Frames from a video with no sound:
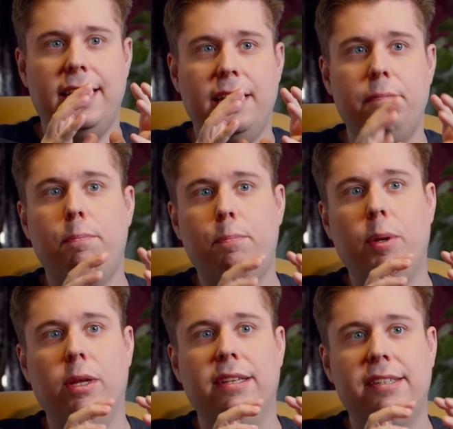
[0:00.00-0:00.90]
and
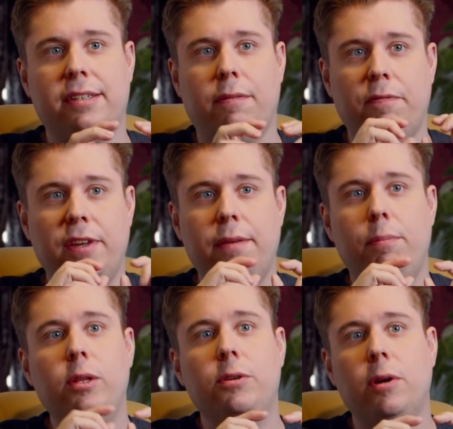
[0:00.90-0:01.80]
build something,
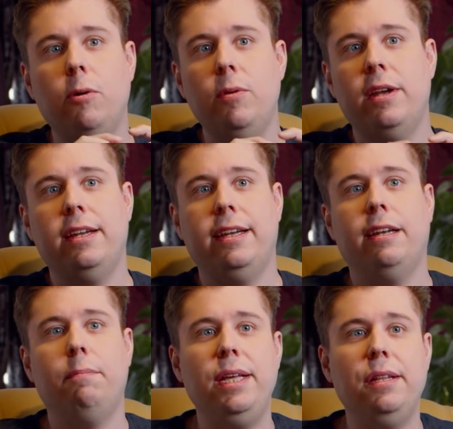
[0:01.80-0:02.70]
build your own
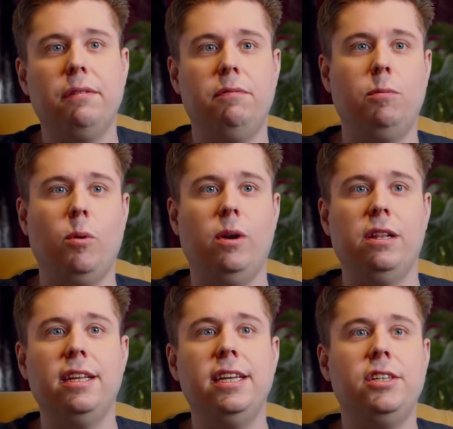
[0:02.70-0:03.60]
little piece of the
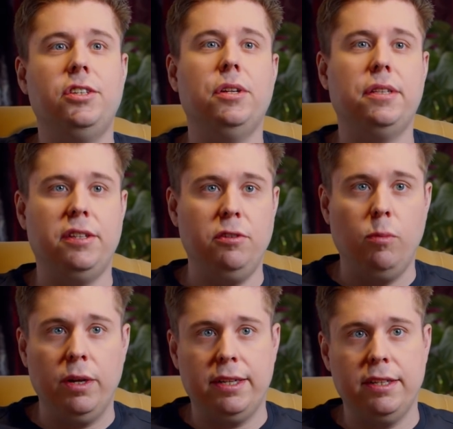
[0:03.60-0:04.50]
world just as you
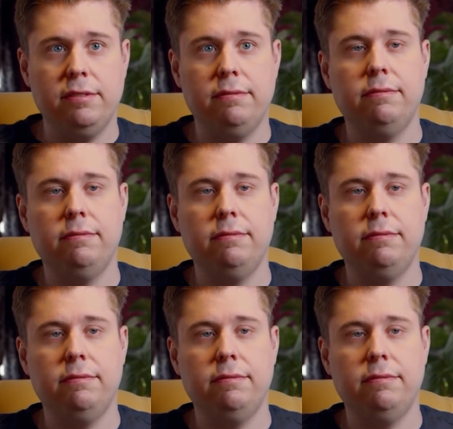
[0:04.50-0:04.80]
want it.